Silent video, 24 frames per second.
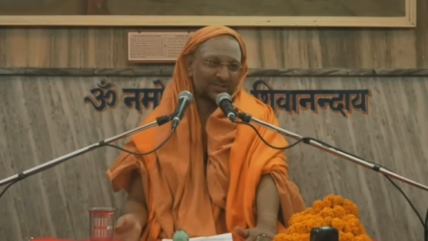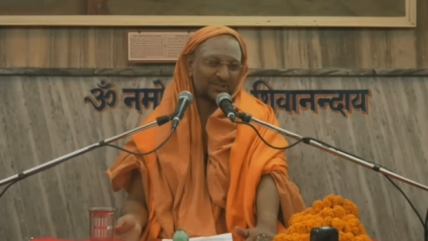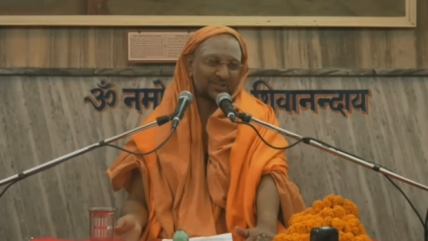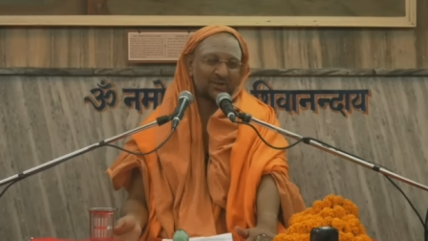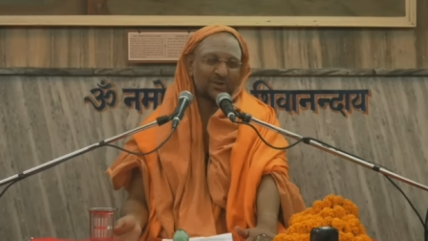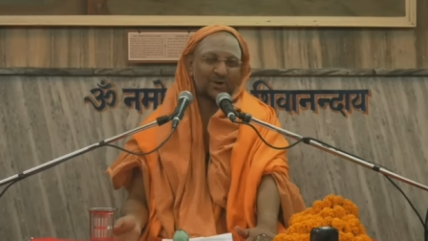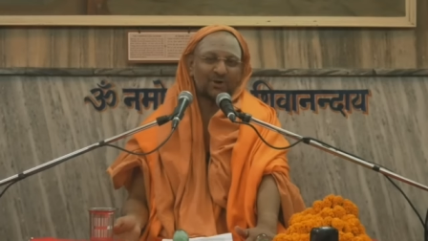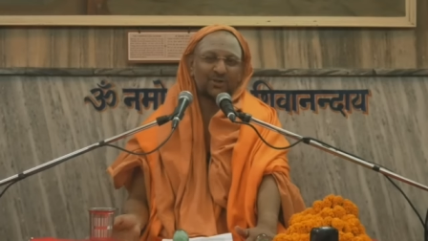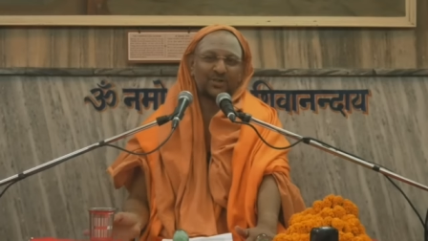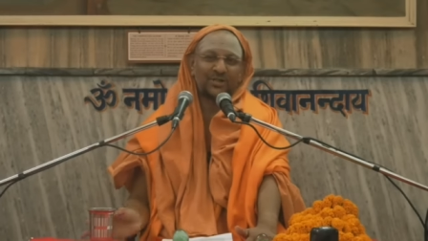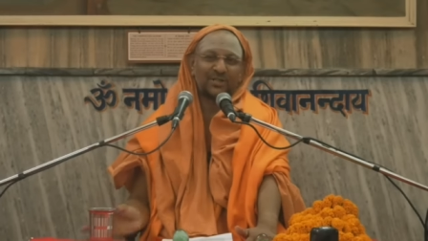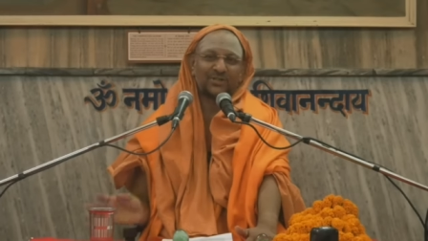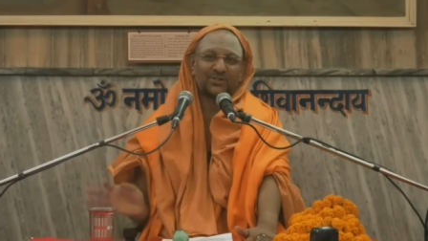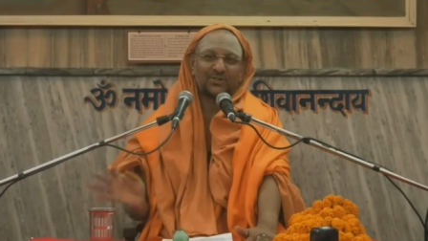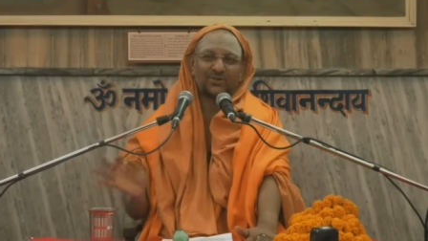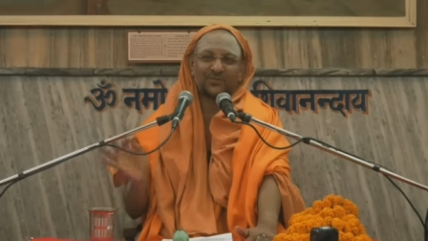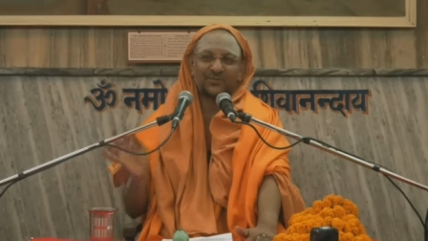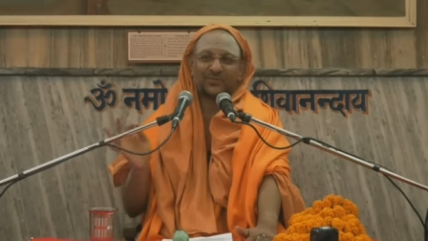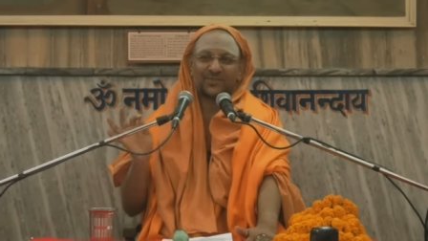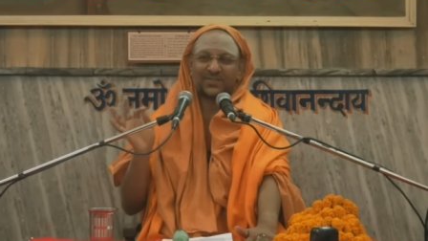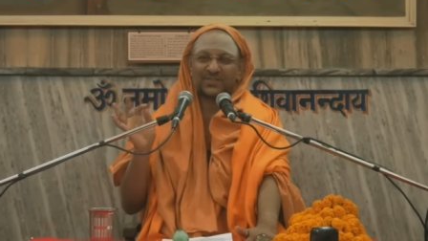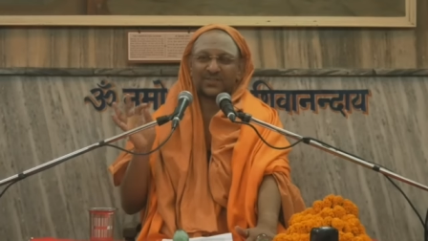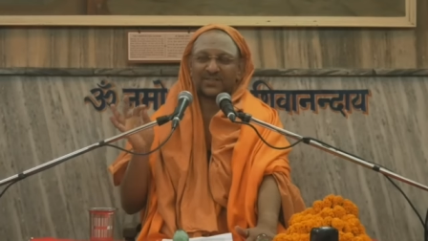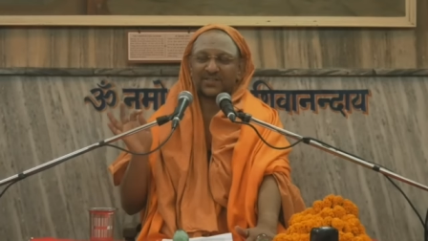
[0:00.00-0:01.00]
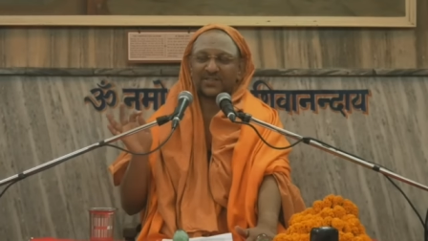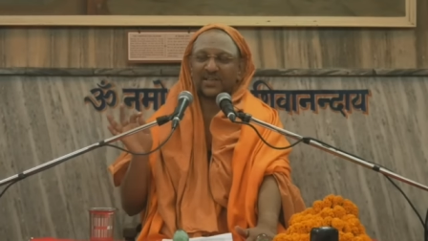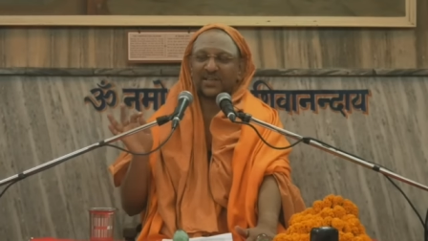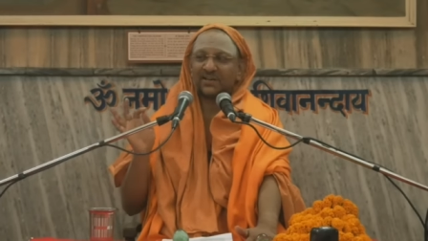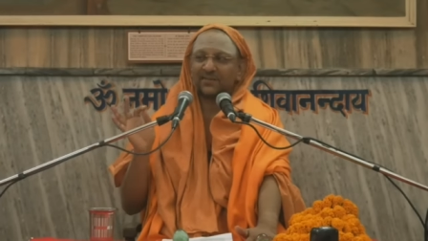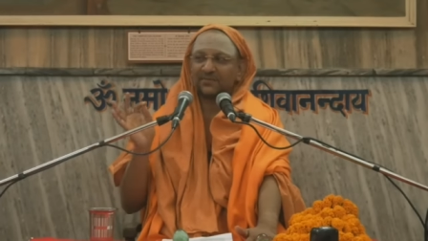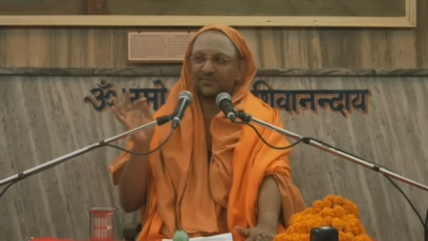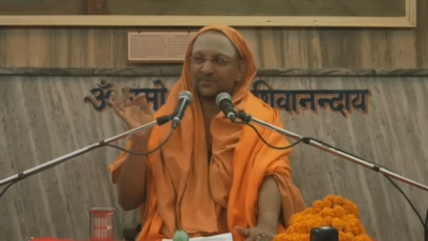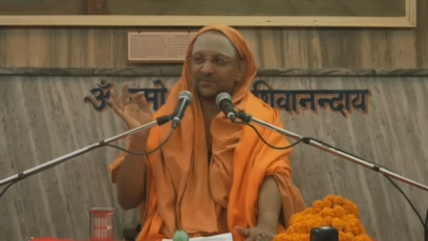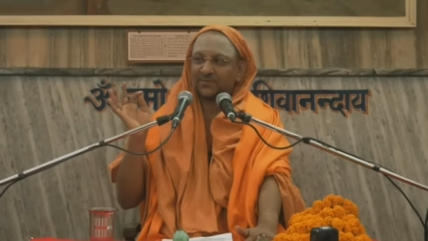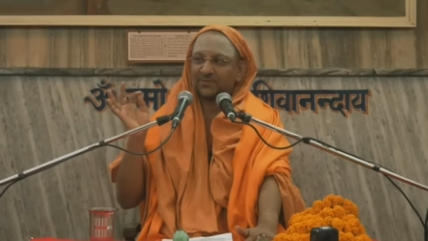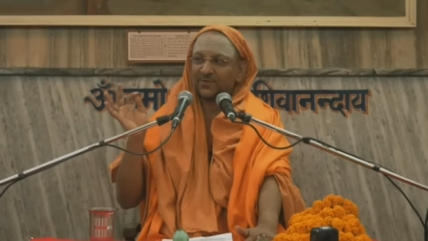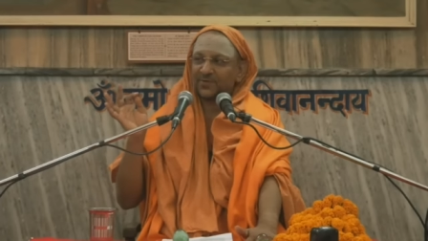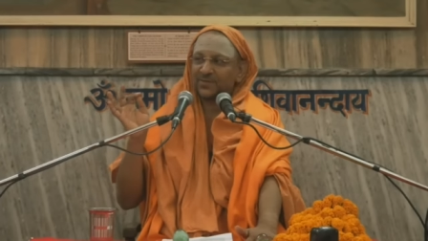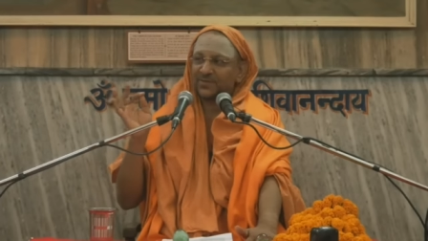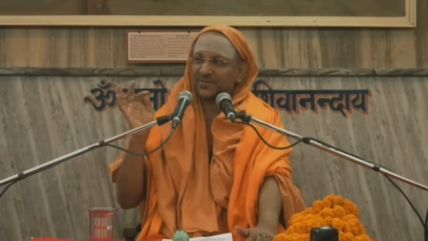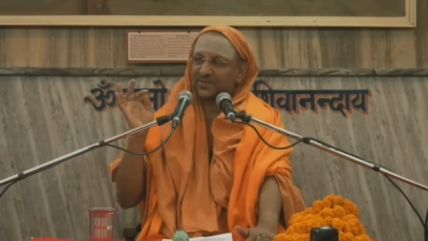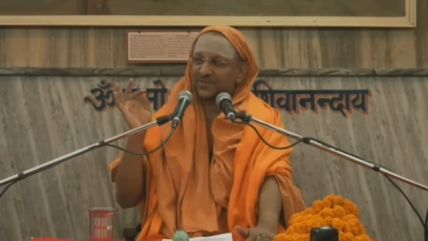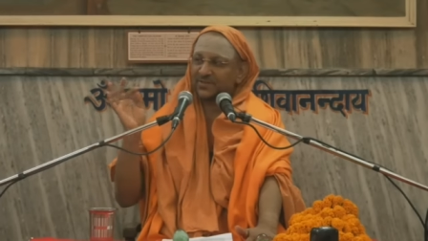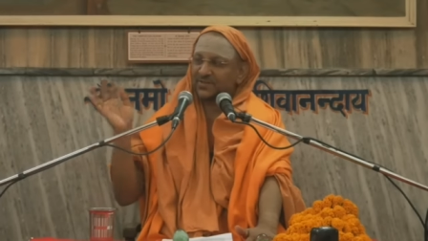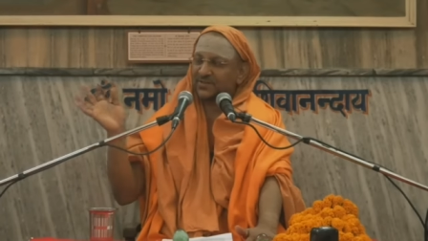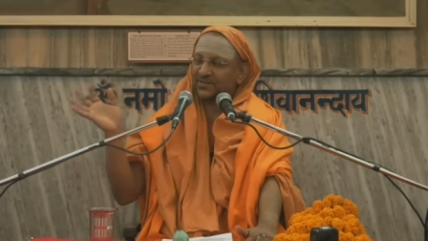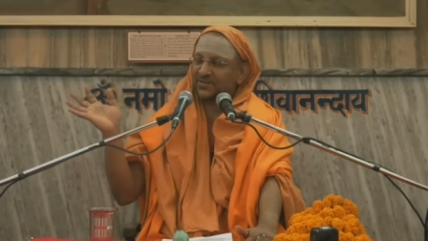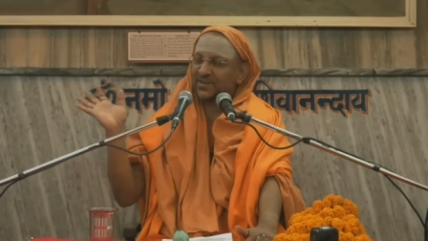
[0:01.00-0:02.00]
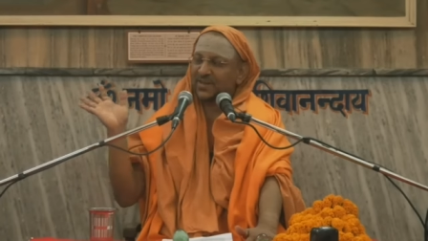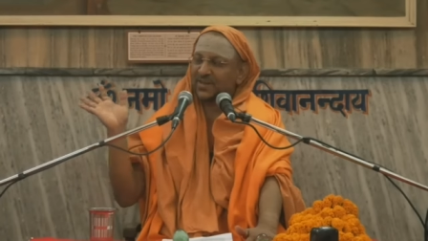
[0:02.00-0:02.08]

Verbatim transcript: the knowledge of the self was